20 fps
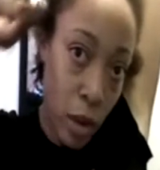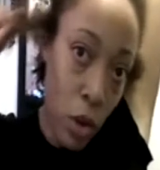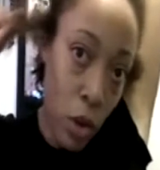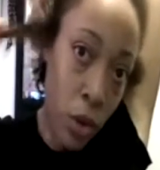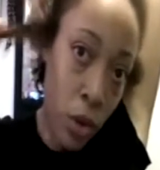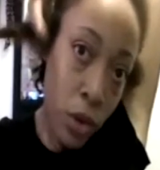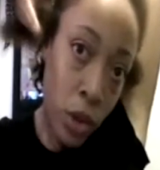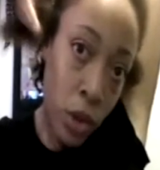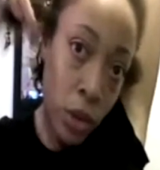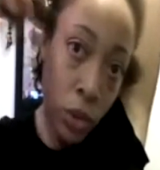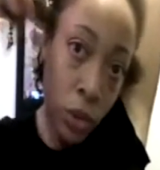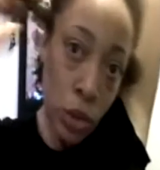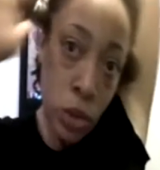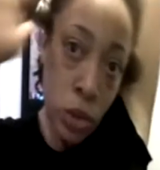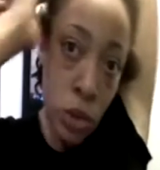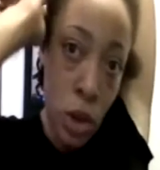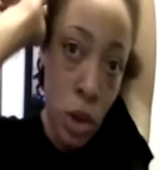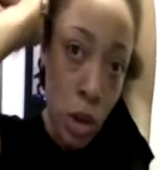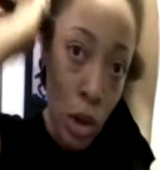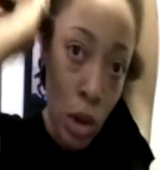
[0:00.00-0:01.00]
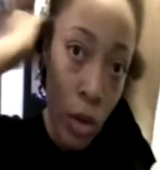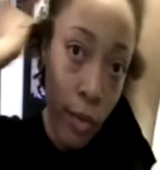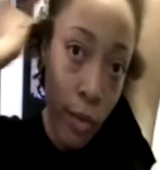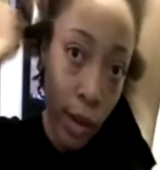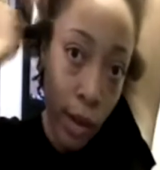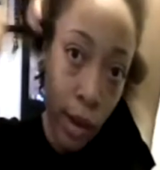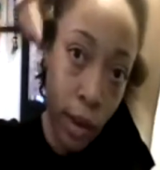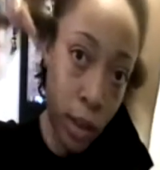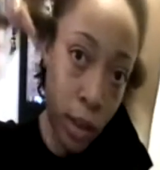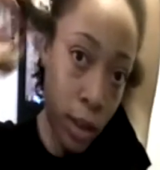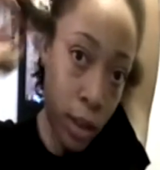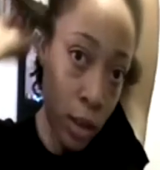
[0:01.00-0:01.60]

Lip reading: or you could do this all over.